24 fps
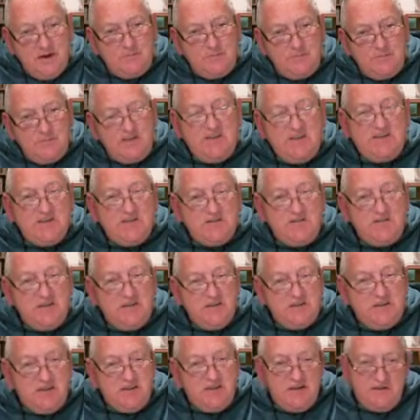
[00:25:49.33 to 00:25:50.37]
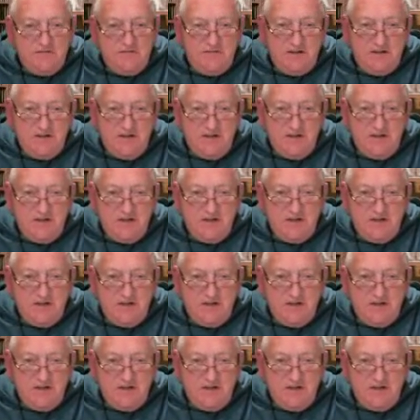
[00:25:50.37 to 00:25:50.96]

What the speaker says: peace-filled evening,